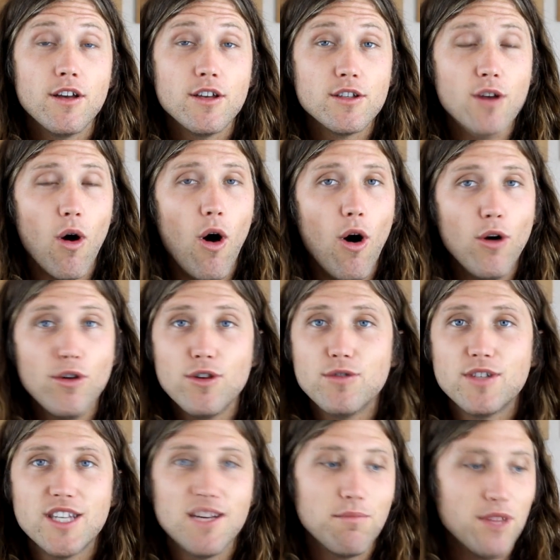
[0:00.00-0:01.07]
So all you
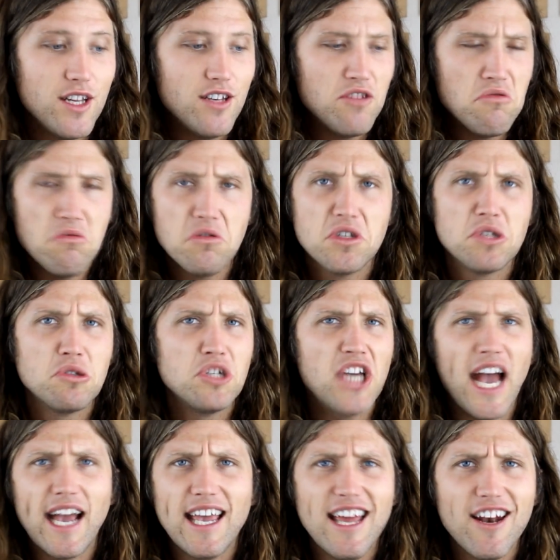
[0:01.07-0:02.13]
simply do is
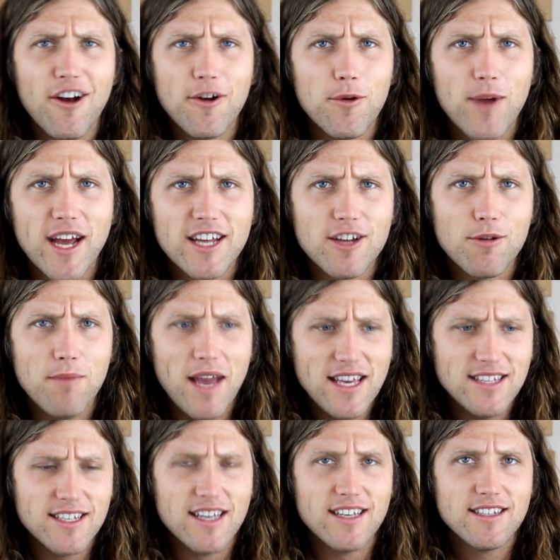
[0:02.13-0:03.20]
check in on a regular
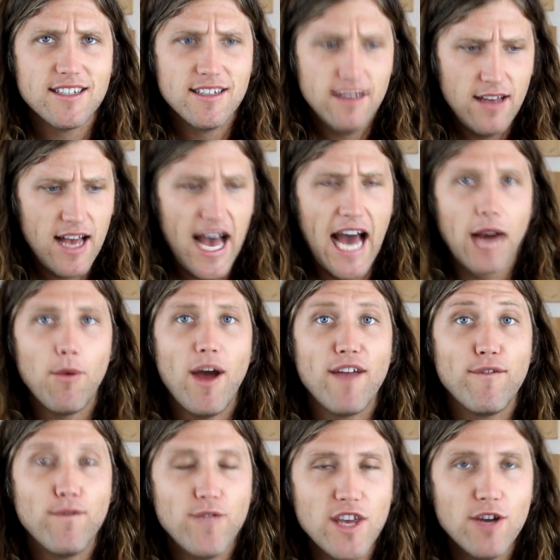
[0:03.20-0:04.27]
basis. How do I
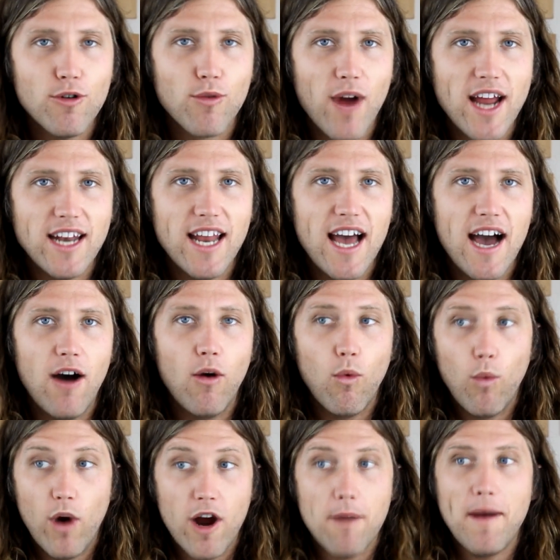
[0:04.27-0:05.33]
feel right now?
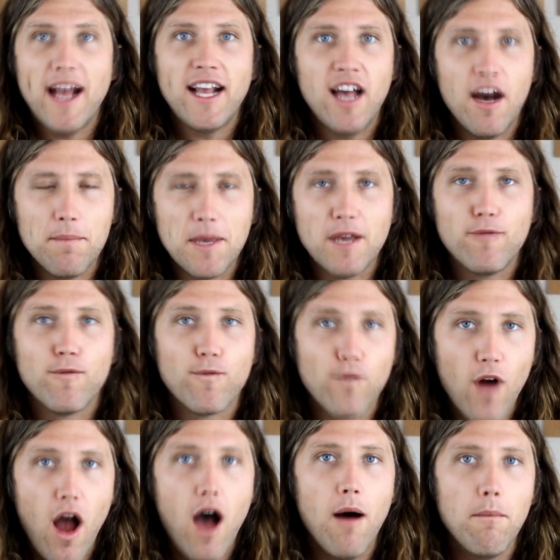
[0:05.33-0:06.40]
Where am I coming
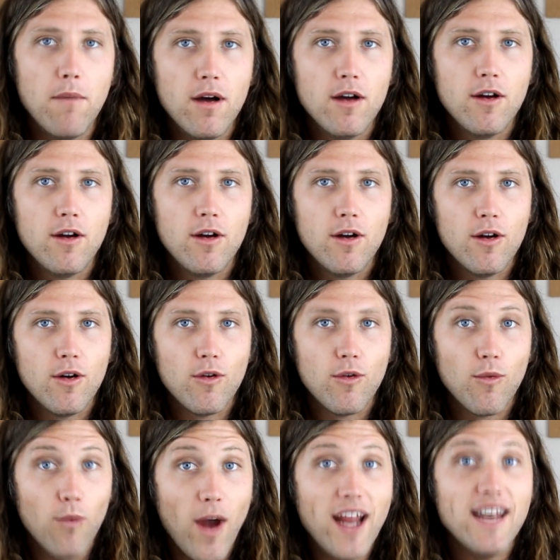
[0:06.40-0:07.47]
from
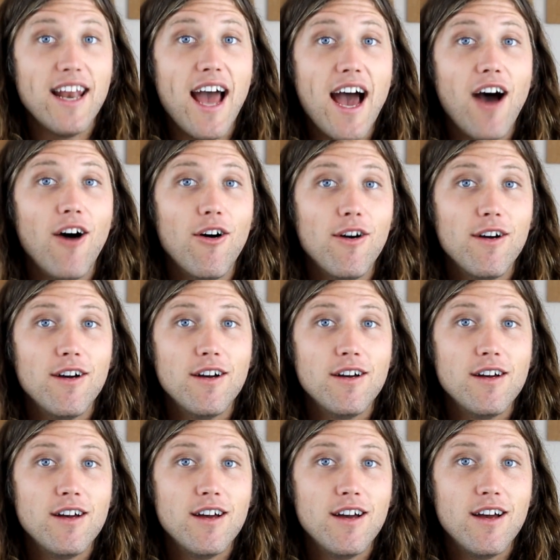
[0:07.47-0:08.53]
right now?
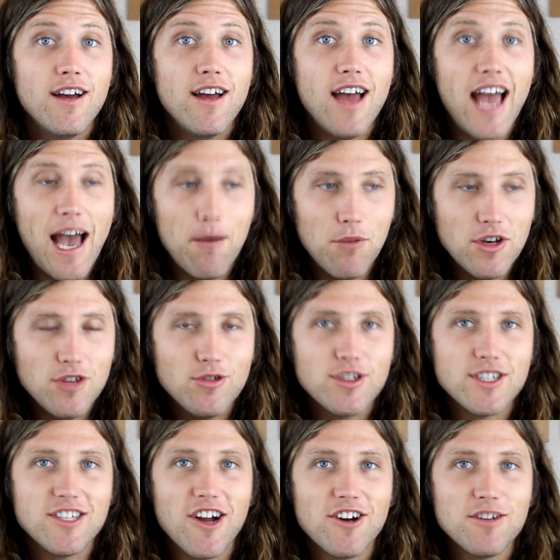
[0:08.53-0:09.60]
And when you
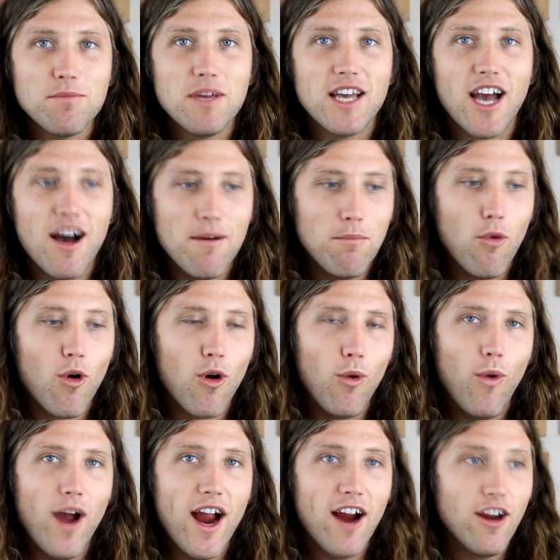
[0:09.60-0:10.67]
start to become more
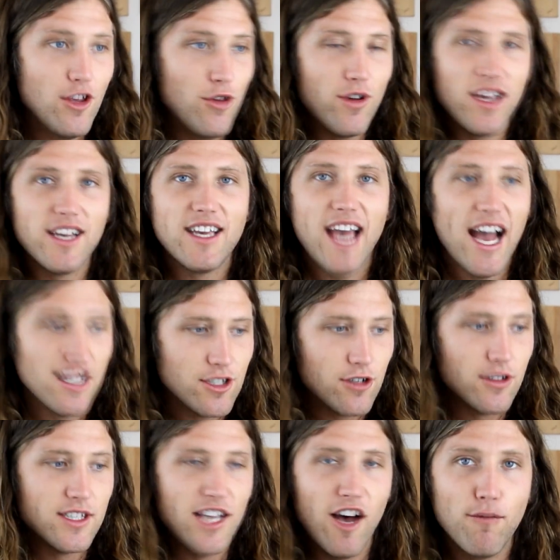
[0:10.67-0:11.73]
aware, you can catch
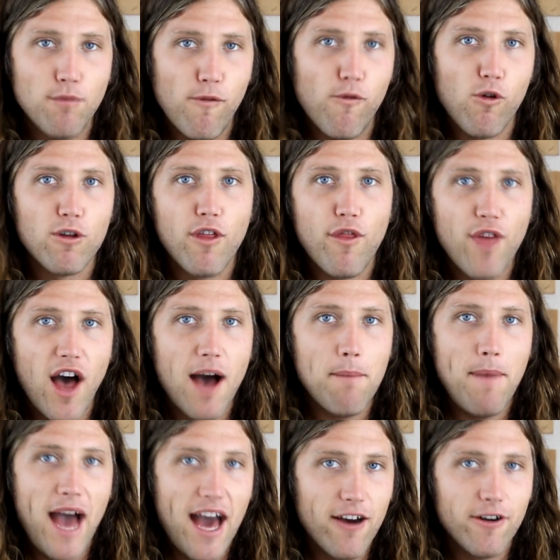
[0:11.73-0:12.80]
yourself before the thought
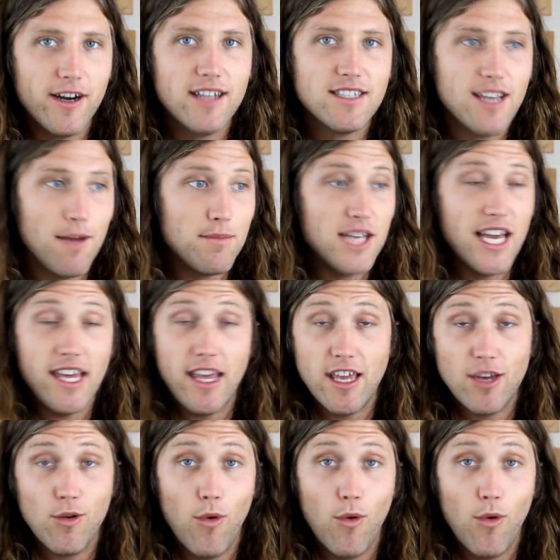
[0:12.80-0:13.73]
pattern ends up taking you